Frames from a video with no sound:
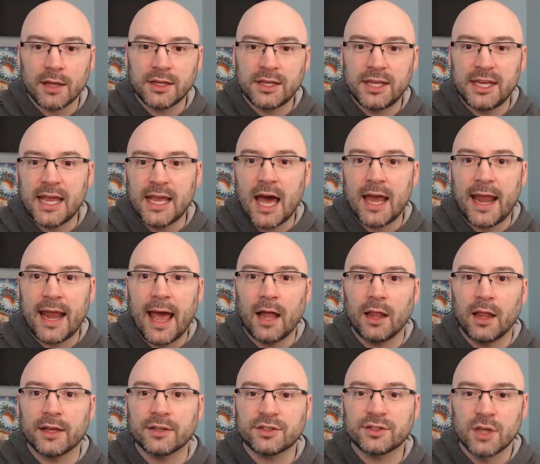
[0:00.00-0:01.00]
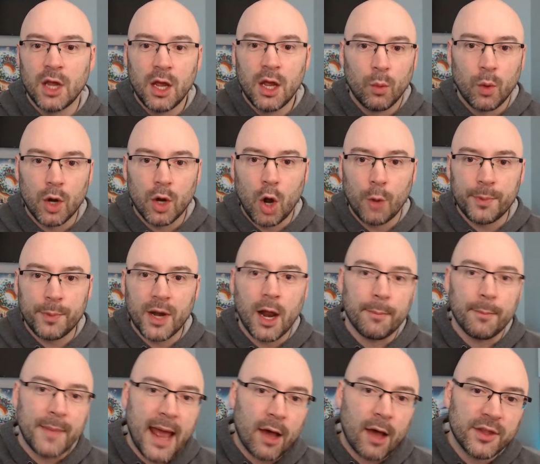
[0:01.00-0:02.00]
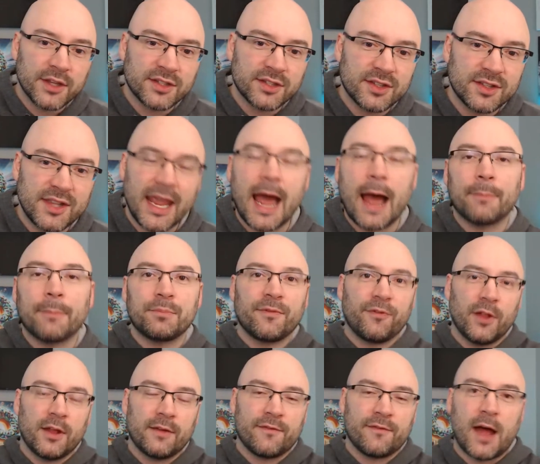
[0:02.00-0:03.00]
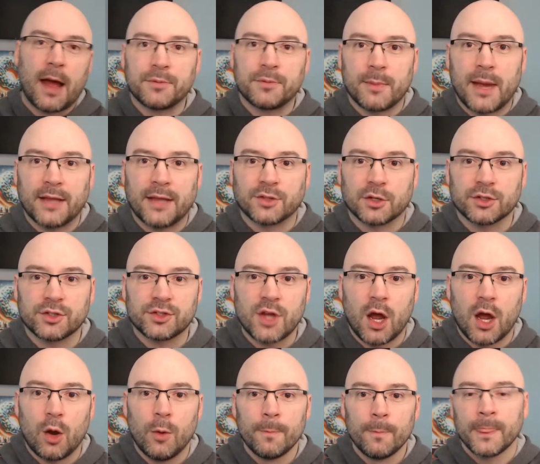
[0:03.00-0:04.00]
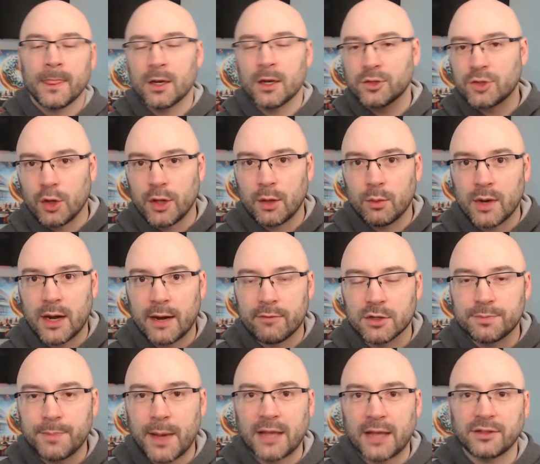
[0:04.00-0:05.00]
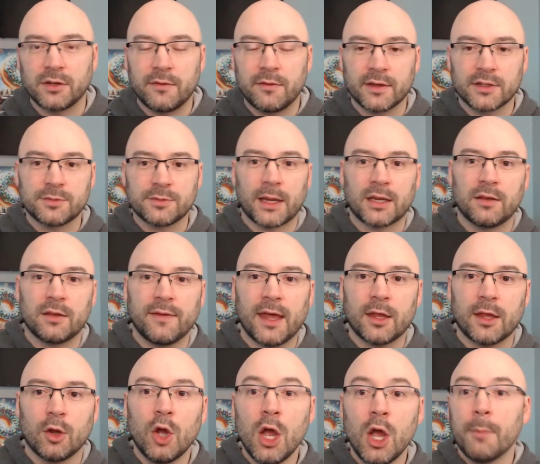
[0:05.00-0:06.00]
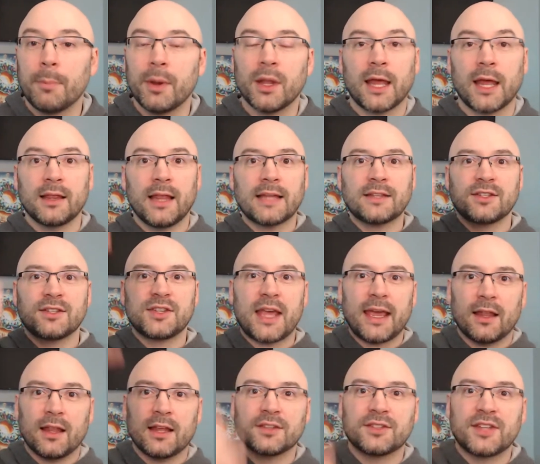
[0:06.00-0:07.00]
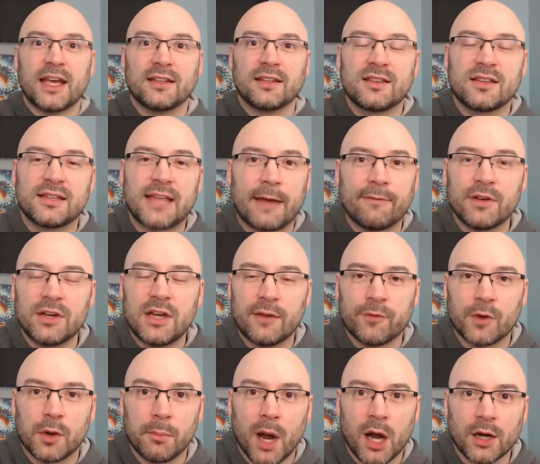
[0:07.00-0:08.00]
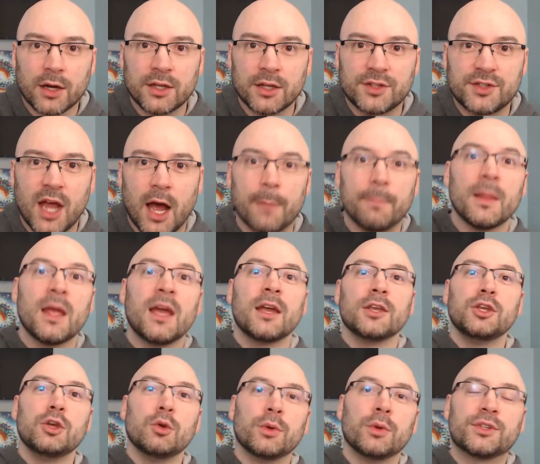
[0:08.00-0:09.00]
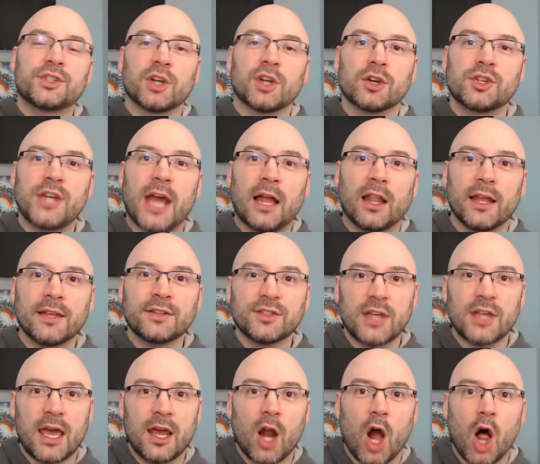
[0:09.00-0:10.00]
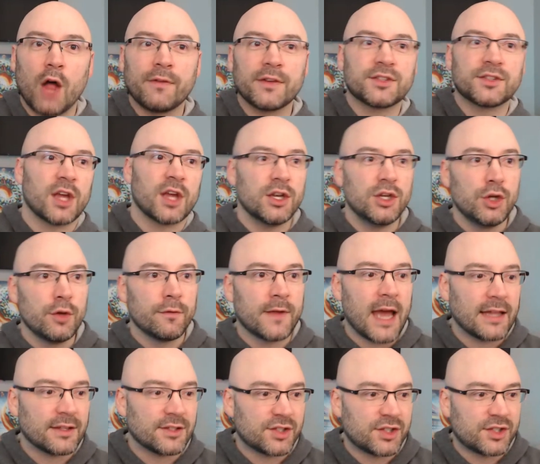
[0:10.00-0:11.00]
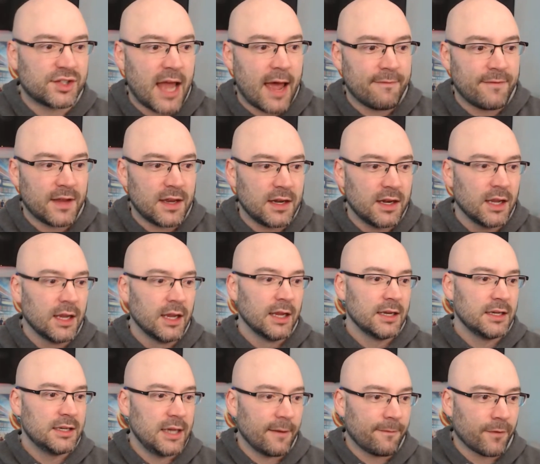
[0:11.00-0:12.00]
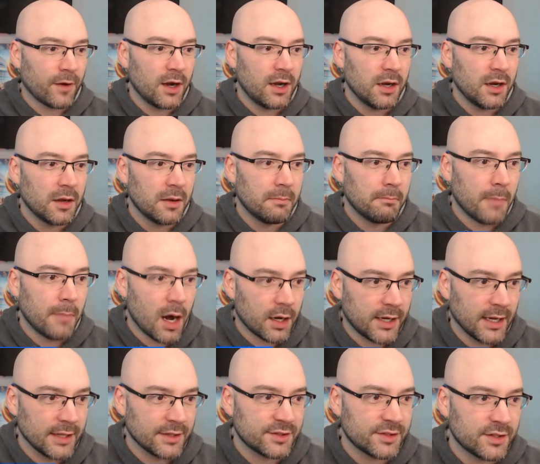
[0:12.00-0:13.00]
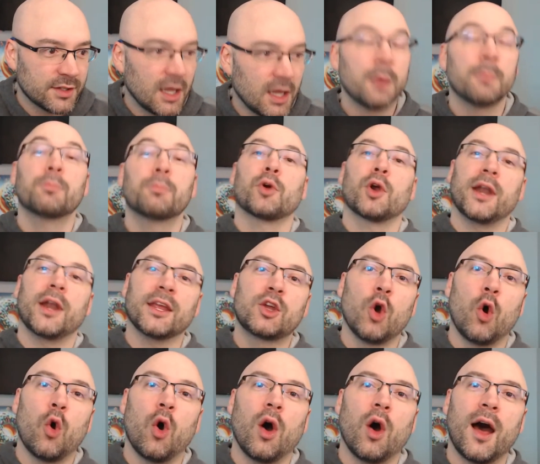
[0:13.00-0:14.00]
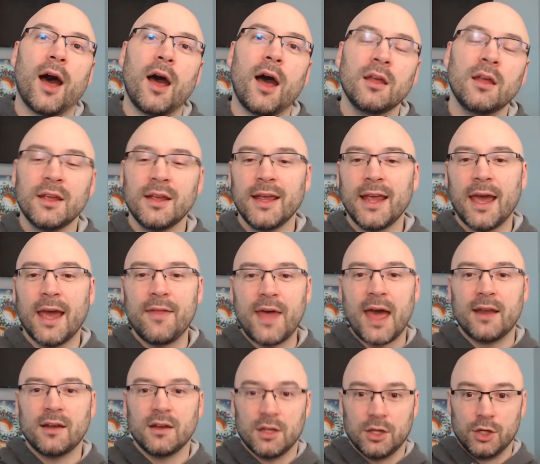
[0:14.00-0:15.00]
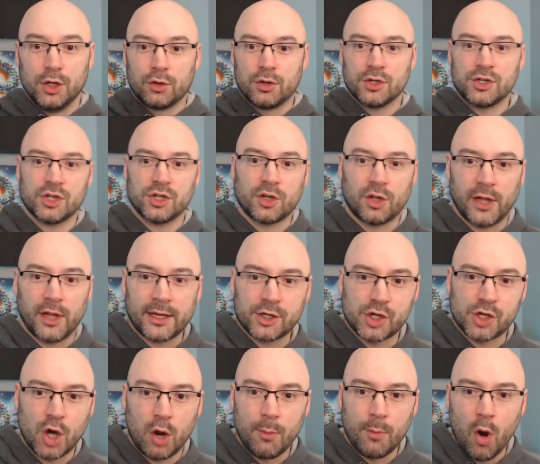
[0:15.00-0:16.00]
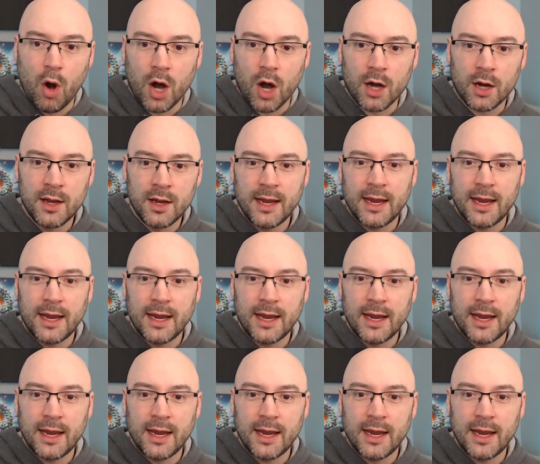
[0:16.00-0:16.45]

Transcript: Keon Ellis would open up. Now, this is the Flip Optimizer, so there's only whatever's positive expected value. But like, let's say Ellis had 7 different markets up. You would search Ellis, and all of a sudden, you've got 7 different markets. Pretty cool, huh? And then you could just click show more,